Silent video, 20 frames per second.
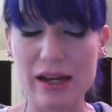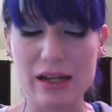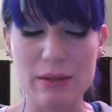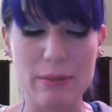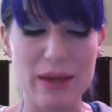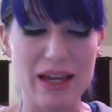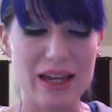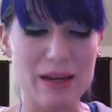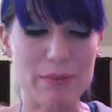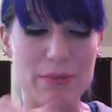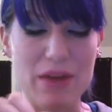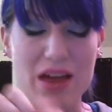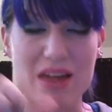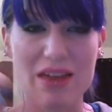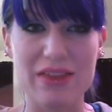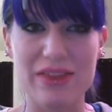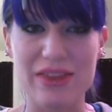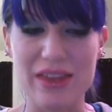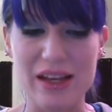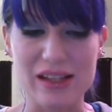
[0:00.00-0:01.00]
kind of makeup,
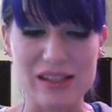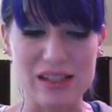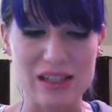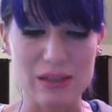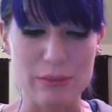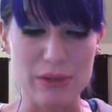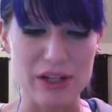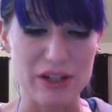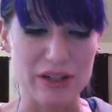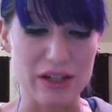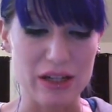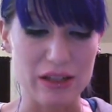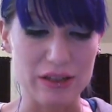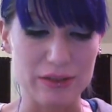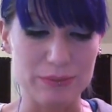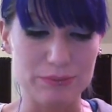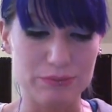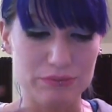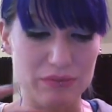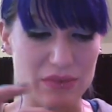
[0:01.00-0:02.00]
that's going to be your
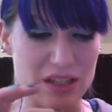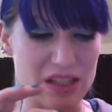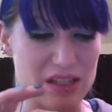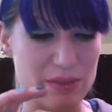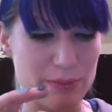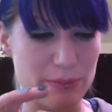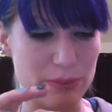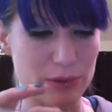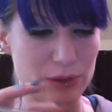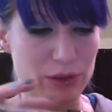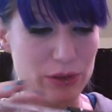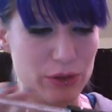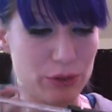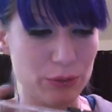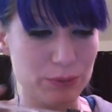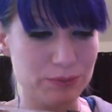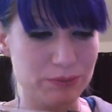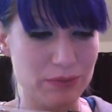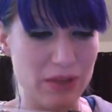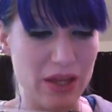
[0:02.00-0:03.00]
color. This
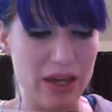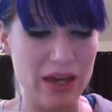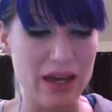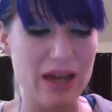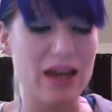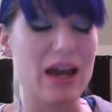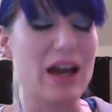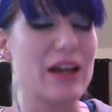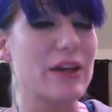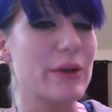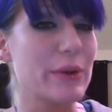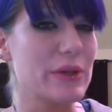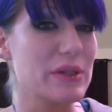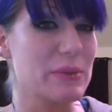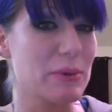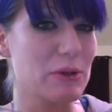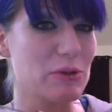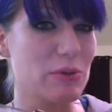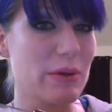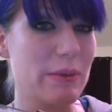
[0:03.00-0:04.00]
blue, I know it's
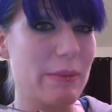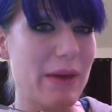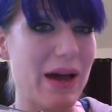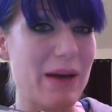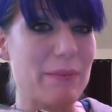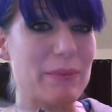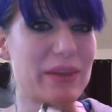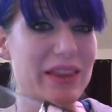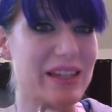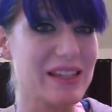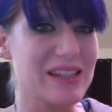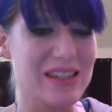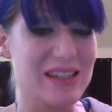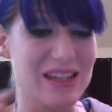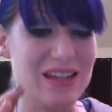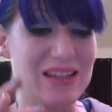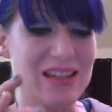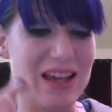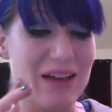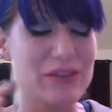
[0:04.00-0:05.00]
supposed to be matte, but this
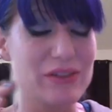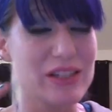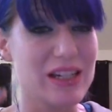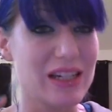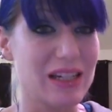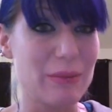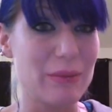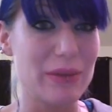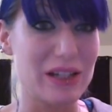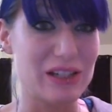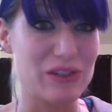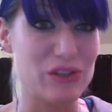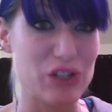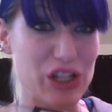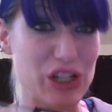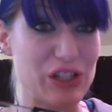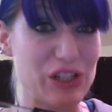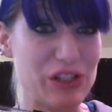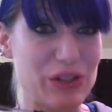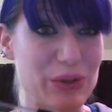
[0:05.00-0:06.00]
does have a tiny bit of
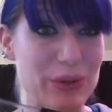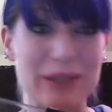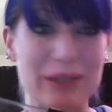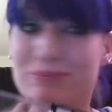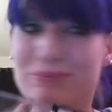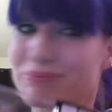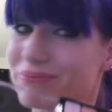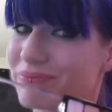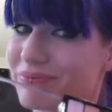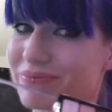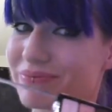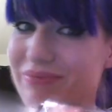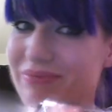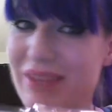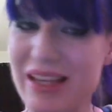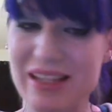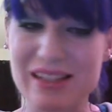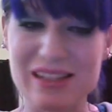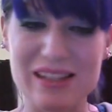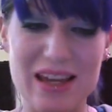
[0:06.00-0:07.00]
sheen to it.
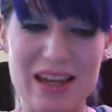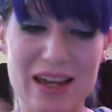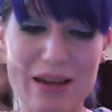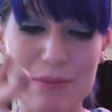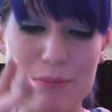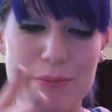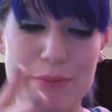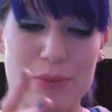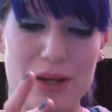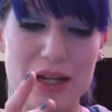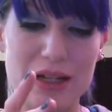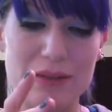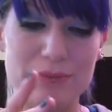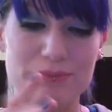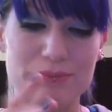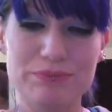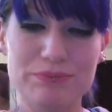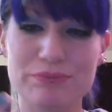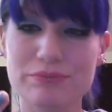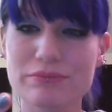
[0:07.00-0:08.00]
Hate to say it, but
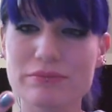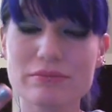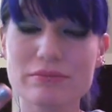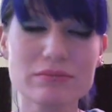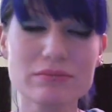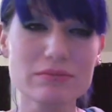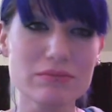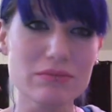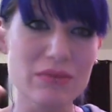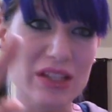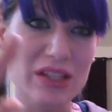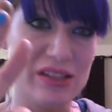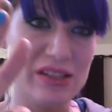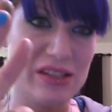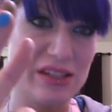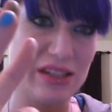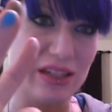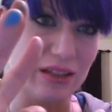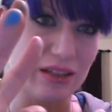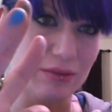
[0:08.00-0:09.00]

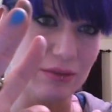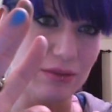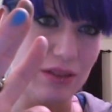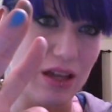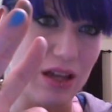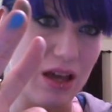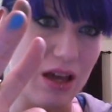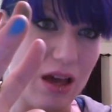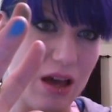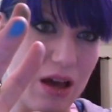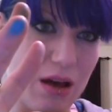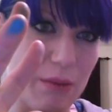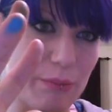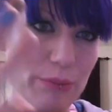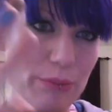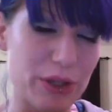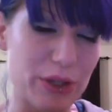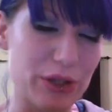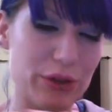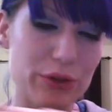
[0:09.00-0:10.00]
still
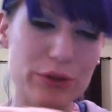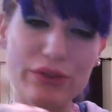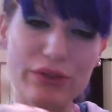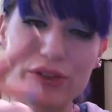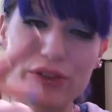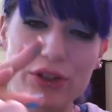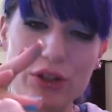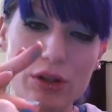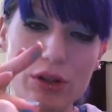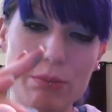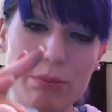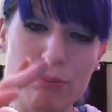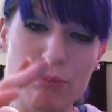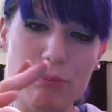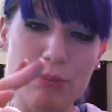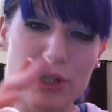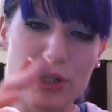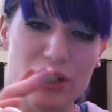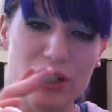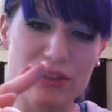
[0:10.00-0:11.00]
beautiful,
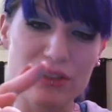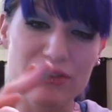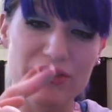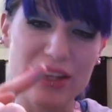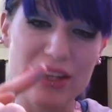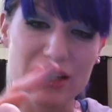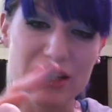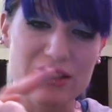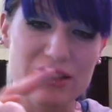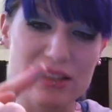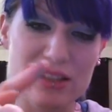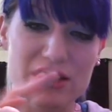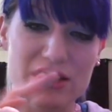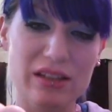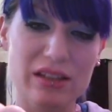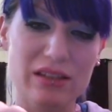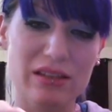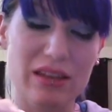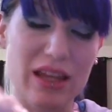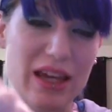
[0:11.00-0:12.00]

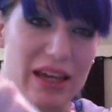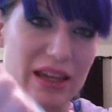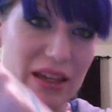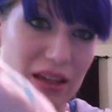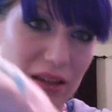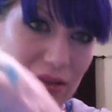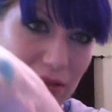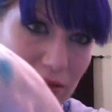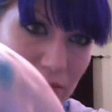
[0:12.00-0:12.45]
perfect, like